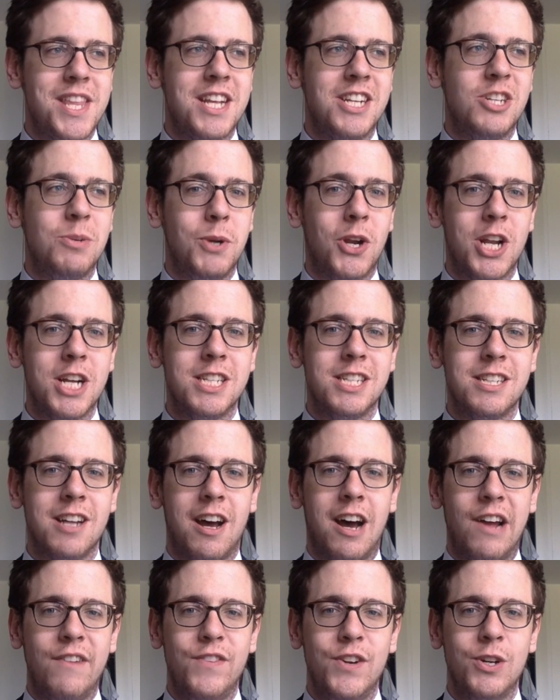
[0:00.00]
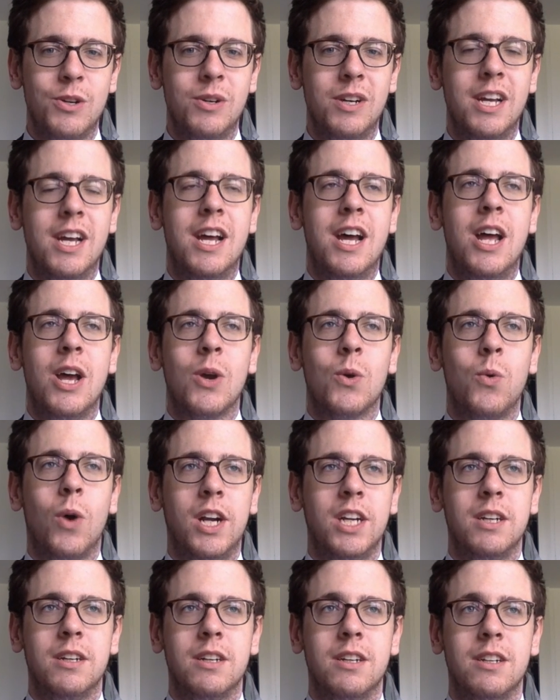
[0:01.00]
To be honest, I feel
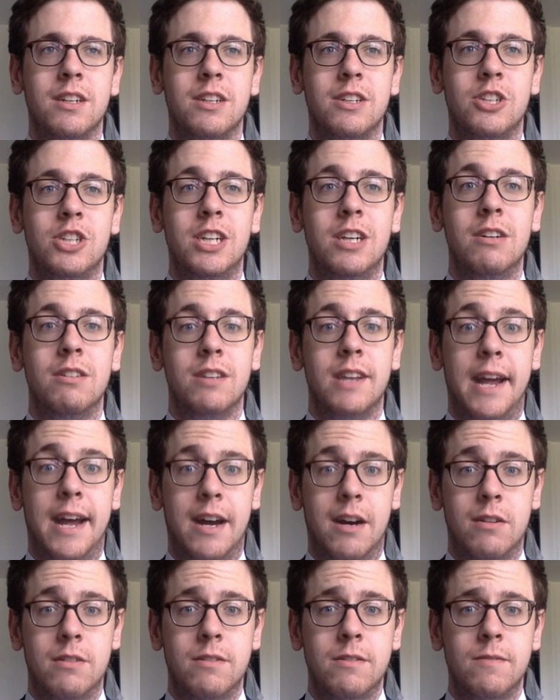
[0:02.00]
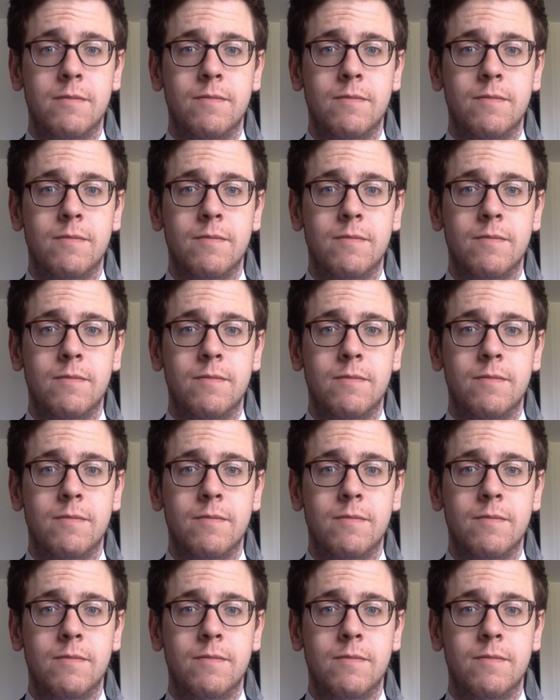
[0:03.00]
quite chilled now.